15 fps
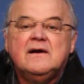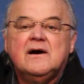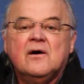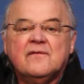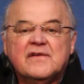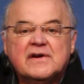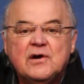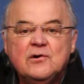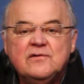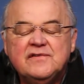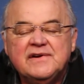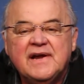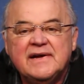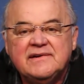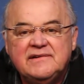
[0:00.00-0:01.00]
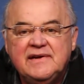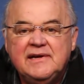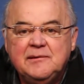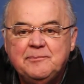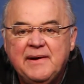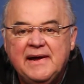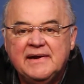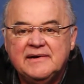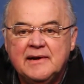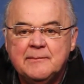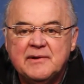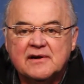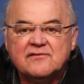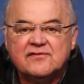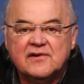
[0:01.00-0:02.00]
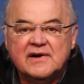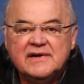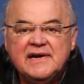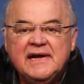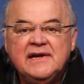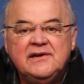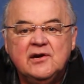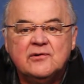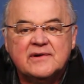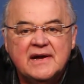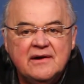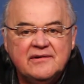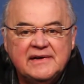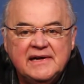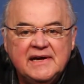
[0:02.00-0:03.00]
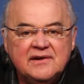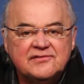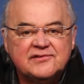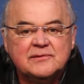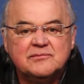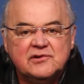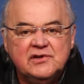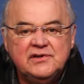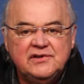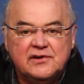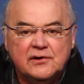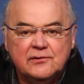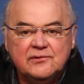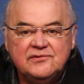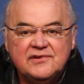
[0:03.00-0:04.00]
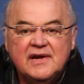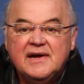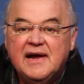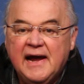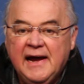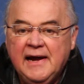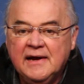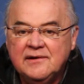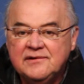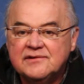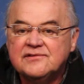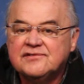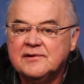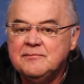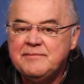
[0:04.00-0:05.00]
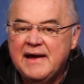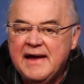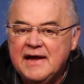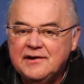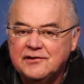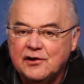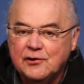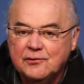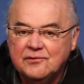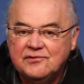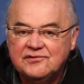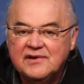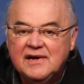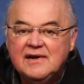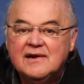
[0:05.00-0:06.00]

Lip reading: On the COVID-19 pandemic front, Inyo County has some good news and some bad news,